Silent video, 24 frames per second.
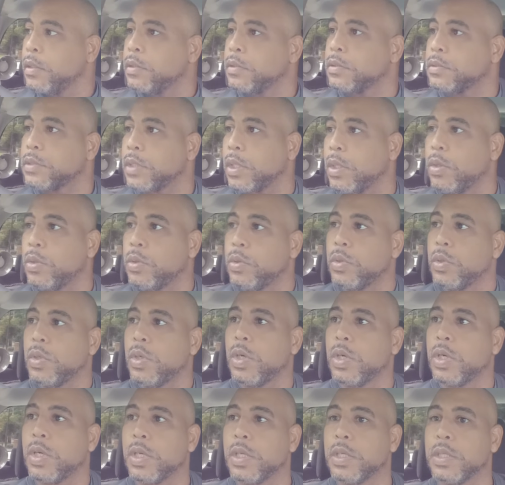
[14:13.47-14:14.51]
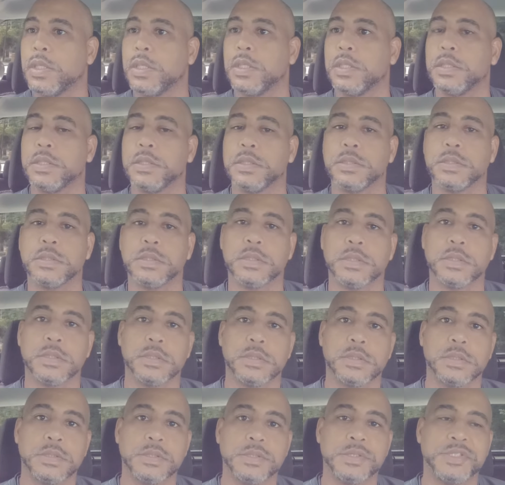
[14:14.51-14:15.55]
So,
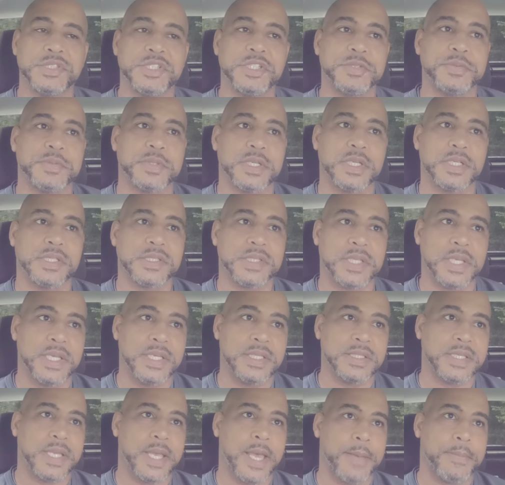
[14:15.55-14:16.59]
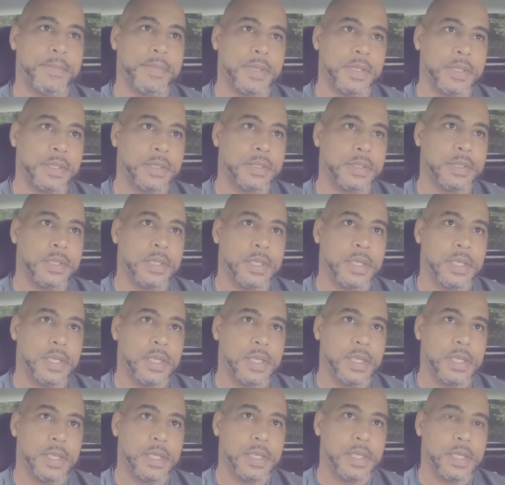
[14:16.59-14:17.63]
just because things happen,
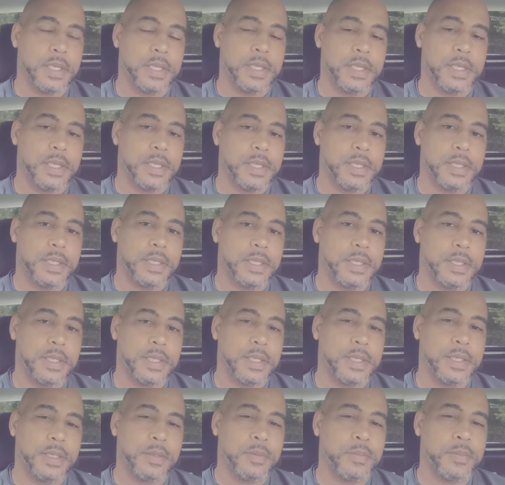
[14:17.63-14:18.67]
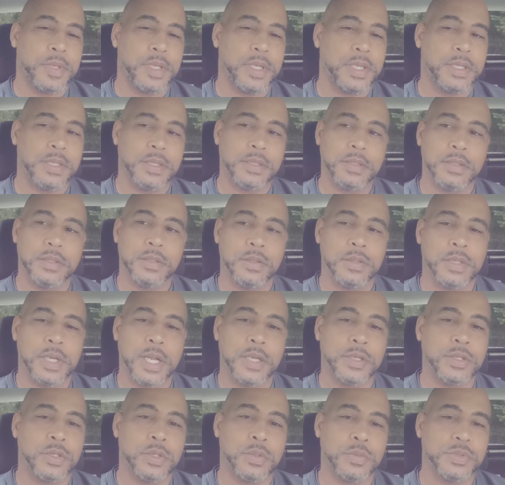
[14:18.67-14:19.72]
it don't mean you're
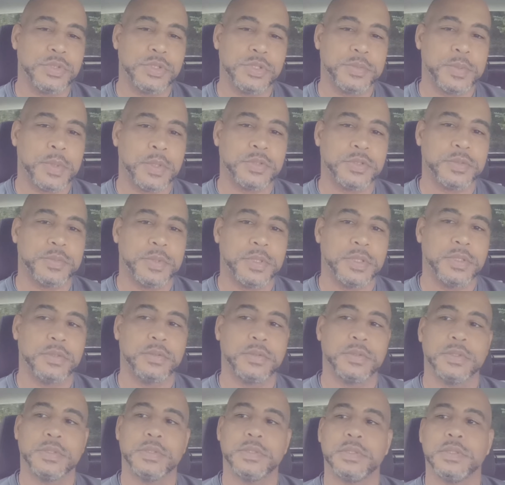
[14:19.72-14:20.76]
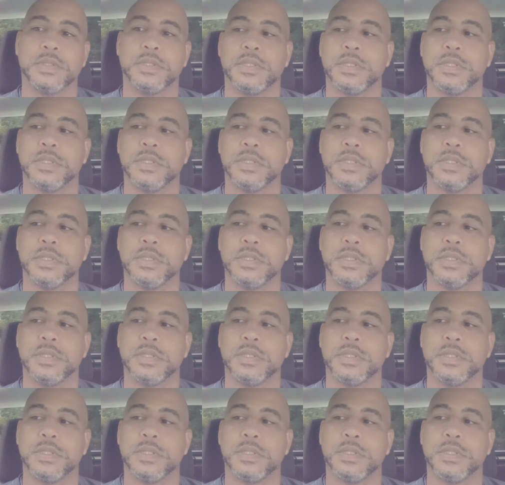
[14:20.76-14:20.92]
not doing what you're supposed to be doing.